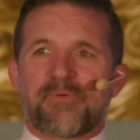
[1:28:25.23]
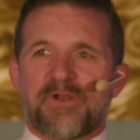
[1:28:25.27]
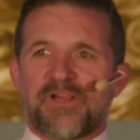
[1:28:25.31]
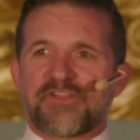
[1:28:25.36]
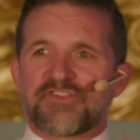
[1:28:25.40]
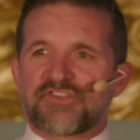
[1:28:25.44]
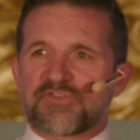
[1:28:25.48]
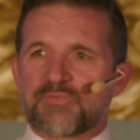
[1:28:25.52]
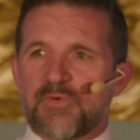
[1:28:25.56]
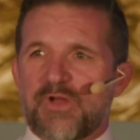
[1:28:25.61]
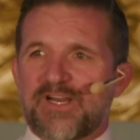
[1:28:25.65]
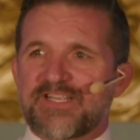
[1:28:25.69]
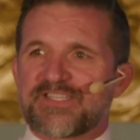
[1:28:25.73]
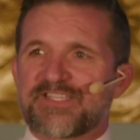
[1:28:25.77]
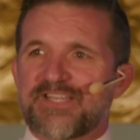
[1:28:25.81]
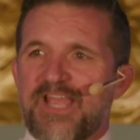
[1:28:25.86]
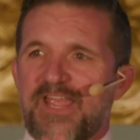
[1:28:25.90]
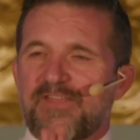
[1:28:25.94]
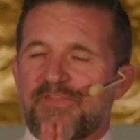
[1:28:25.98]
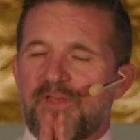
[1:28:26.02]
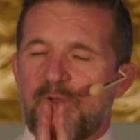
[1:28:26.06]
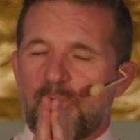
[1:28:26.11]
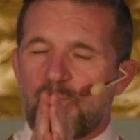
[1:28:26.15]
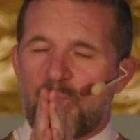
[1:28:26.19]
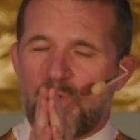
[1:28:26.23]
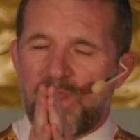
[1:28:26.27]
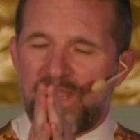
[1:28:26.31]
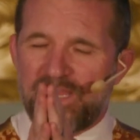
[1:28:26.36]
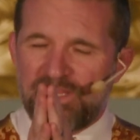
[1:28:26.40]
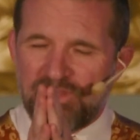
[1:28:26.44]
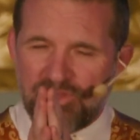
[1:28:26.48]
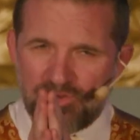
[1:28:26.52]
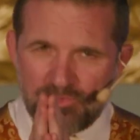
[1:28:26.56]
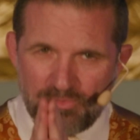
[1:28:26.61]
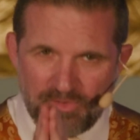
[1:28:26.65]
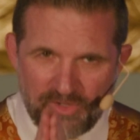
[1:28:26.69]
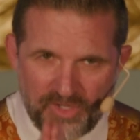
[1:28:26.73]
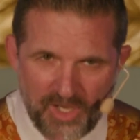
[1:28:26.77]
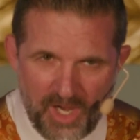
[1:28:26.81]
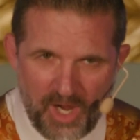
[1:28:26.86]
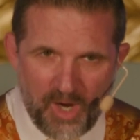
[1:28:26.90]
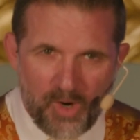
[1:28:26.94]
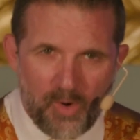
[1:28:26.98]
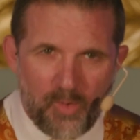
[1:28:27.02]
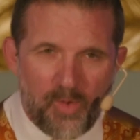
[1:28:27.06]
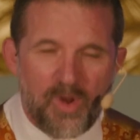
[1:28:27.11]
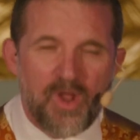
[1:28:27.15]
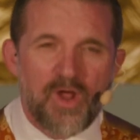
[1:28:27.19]
But I just want to say that when you
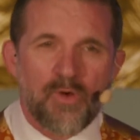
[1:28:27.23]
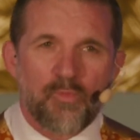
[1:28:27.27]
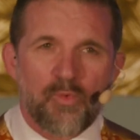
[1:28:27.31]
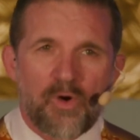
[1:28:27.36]
go,